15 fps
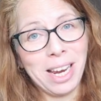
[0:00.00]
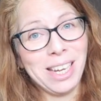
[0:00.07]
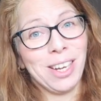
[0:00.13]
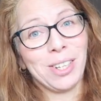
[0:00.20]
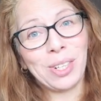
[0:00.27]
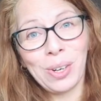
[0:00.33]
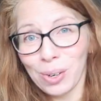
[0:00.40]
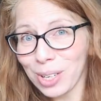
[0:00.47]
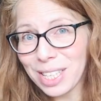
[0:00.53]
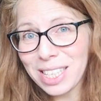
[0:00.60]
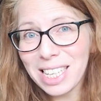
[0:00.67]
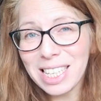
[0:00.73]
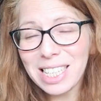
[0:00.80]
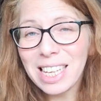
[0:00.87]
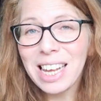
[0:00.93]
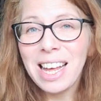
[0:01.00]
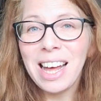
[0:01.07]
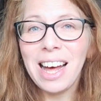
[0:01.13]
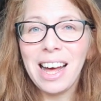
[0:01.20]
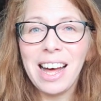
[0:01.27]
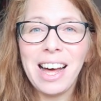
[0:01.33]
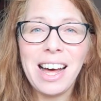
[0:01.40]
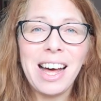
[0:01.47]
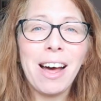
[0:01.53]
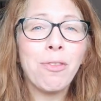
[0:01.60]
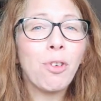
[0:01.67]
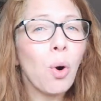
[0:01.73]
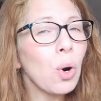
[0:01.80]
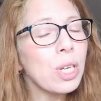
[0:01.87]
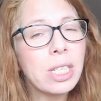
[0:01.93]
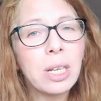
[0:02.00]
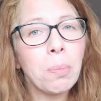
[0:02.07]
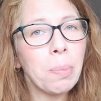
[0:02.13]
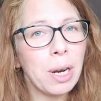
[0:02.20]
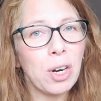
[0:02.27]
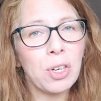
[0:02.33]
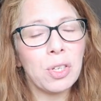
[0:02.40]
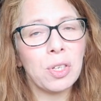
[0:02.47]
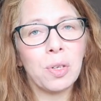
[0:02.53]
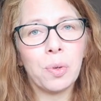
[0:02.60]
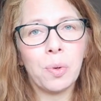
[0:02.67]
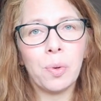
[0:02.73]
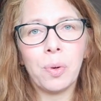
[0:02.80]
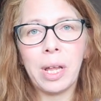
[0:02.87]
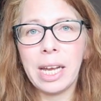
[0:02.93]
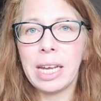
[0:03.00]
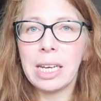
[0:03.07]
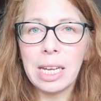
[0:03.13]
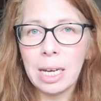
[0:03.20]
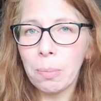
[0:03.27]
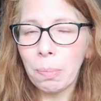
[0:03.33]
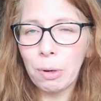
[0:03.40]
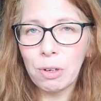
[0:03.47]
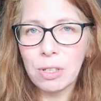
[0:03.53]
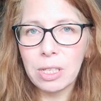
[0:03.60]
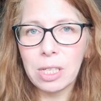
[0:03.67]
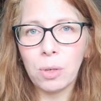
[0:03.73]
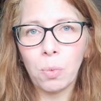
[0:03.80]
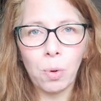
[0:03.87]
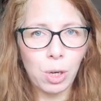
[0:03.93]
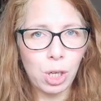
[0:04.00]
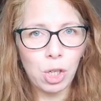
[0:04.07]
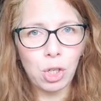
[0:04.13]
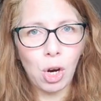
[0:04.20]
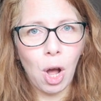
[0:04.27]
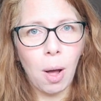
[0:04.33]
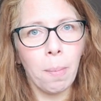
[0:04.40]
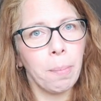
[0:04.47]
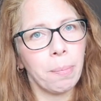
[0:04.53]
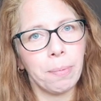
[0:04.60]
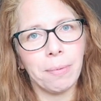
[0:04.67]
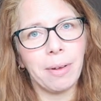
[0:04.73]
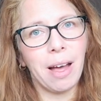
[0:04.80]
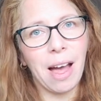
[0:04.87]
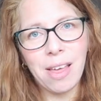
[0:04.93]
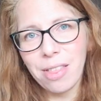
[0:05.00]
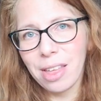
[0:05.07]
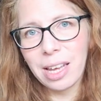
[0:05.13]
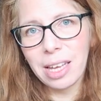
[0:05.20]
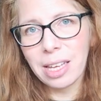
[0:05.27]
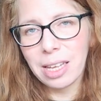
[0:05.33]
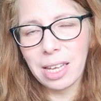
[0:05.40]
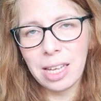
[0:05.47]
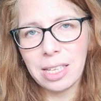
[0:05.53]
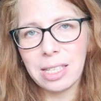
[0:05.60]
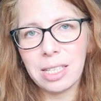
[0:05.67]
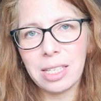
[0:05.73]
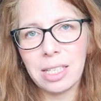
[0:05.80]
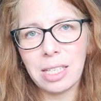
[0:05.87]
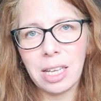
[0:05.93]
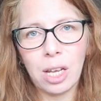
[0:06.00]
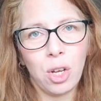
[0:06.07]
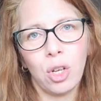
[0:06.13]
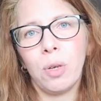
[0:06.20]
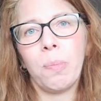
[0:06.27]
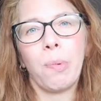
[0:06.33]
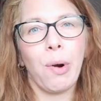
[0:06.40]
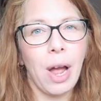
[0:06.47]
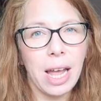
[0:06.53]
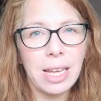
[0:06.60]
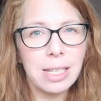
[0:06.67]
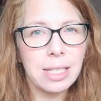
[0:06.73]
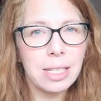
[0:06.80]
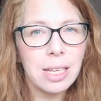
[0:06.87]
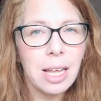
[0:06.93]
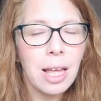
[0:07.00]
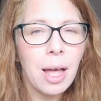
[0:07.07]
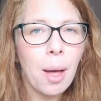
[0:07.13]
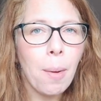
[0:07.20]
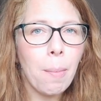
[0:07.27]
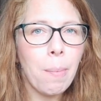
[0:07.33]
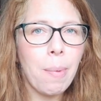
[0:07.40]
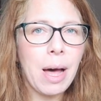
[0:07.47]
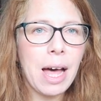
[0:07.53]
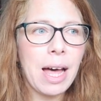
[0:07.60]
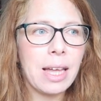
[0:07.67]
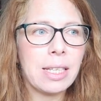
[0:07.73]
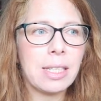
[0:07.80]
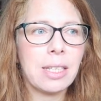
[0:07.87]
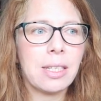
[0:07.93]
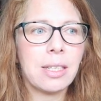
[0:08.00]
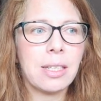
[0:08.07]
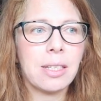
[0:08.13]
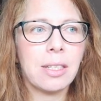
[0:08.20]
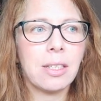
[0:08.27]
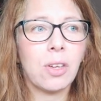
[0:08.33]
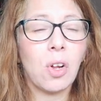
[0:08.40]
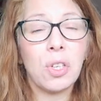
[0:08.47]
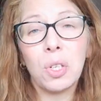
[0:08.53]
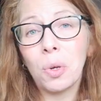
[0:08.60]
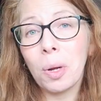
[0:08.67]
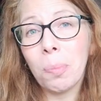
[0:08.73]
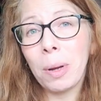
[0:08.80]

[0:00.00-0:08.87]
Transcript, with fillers: money on courses. Uh, of course, compared to like an in-person workshop, I think it's a good price, but also